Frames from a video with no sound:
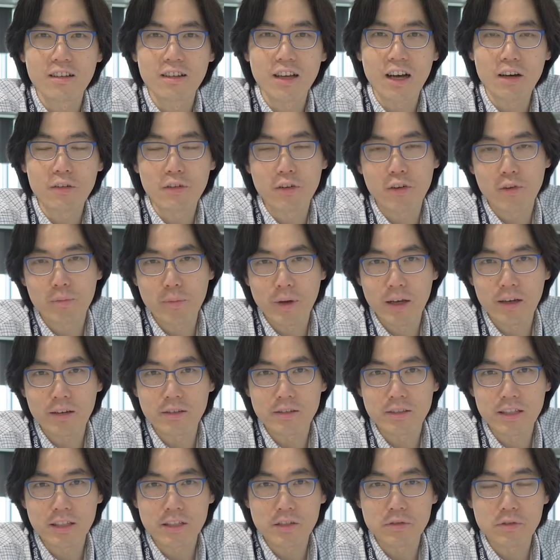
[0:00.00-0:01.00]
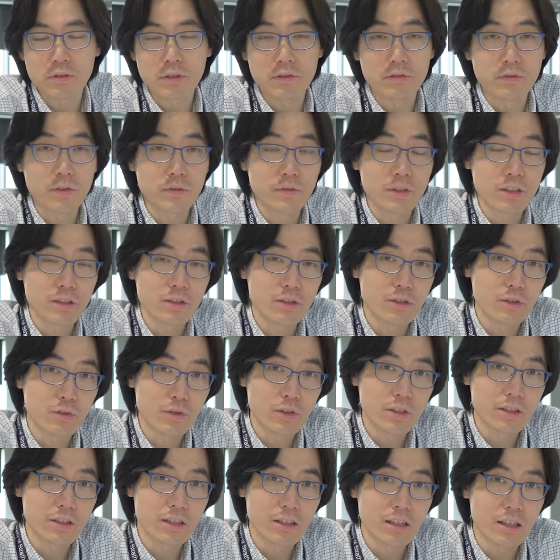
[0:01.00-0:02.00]
Out of about 650
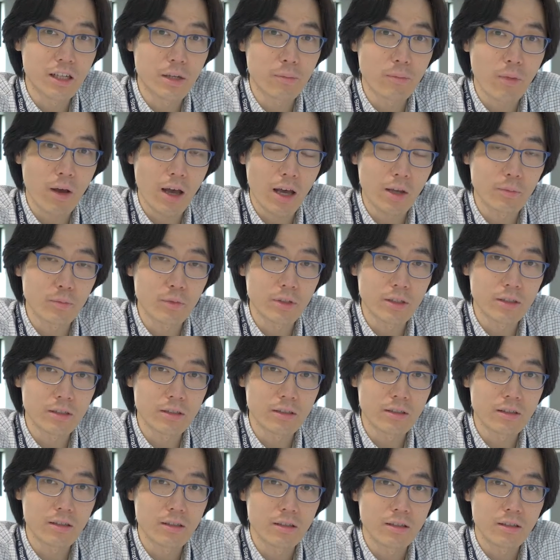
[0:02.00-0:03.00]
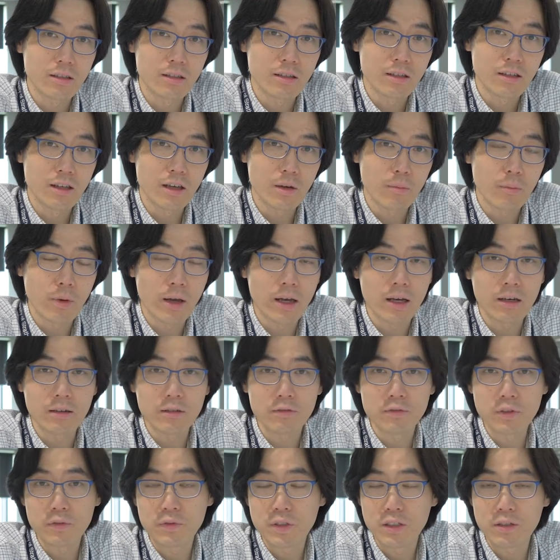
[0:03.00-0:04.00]
students in the department,
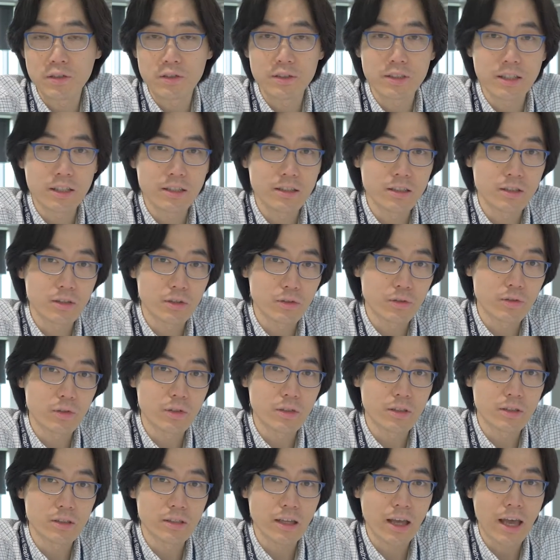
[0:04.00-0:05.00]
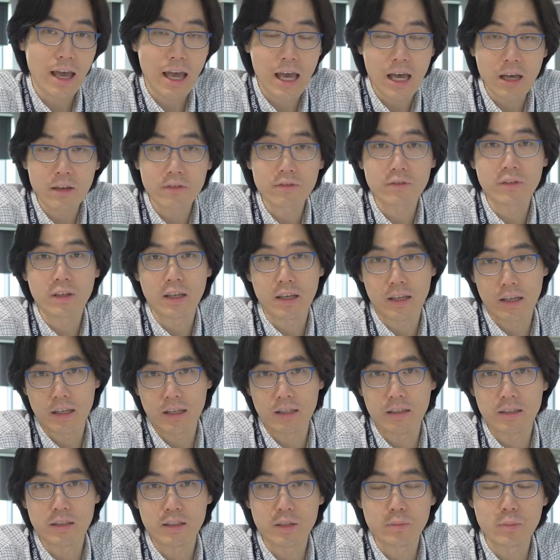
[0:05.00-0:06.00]
about 50 to 60 students have
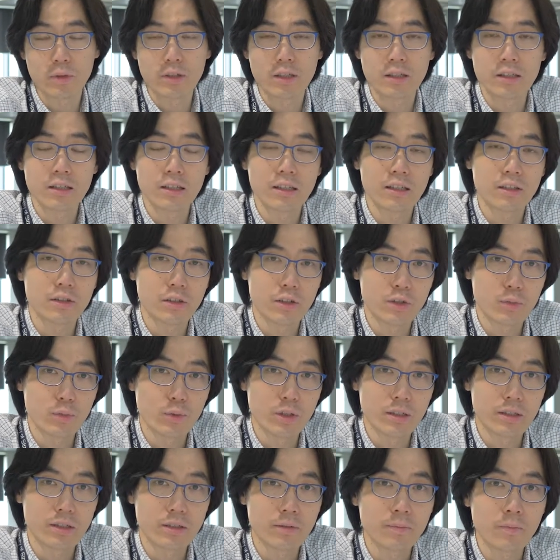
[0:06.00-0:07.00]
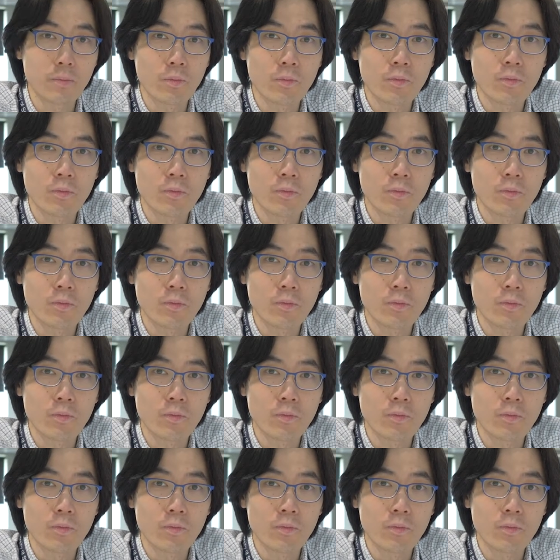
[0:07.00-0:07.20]
a disability adjustment.